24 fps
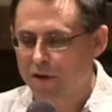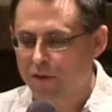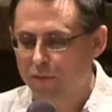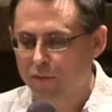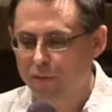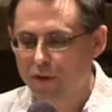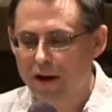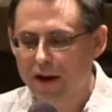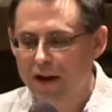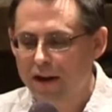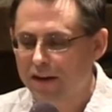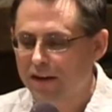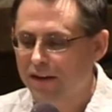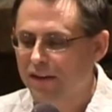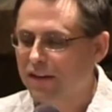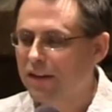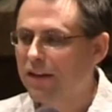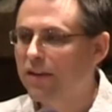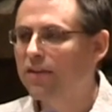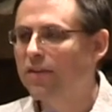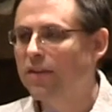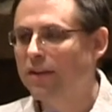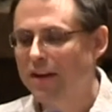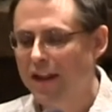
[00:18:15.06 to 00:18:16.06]
Read and
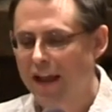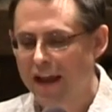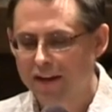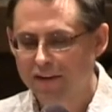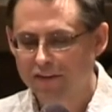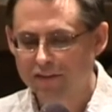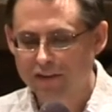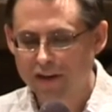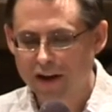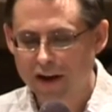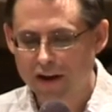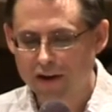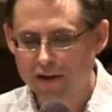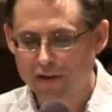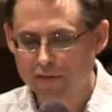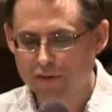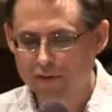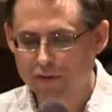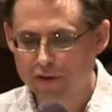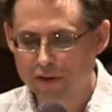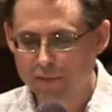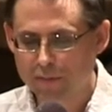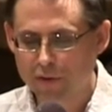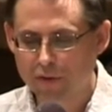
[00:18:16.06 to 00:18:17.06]
listen outside of
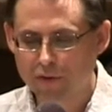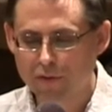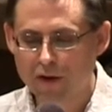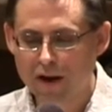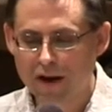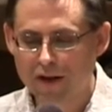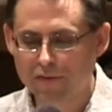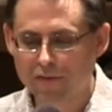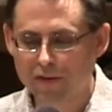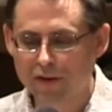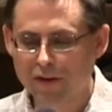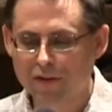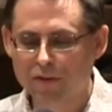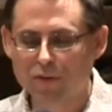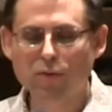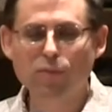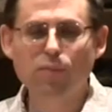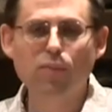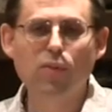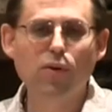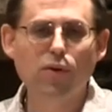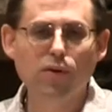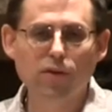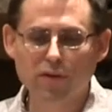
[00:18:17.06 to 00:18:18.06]
your demographic through
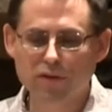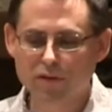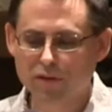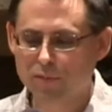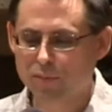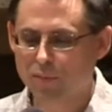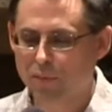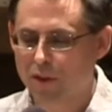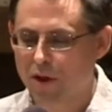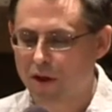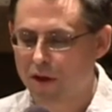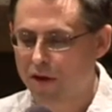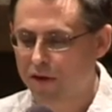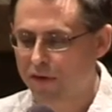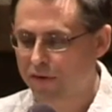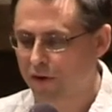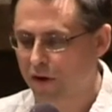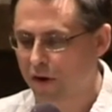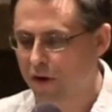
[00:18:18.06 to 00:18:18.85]
books, blogs,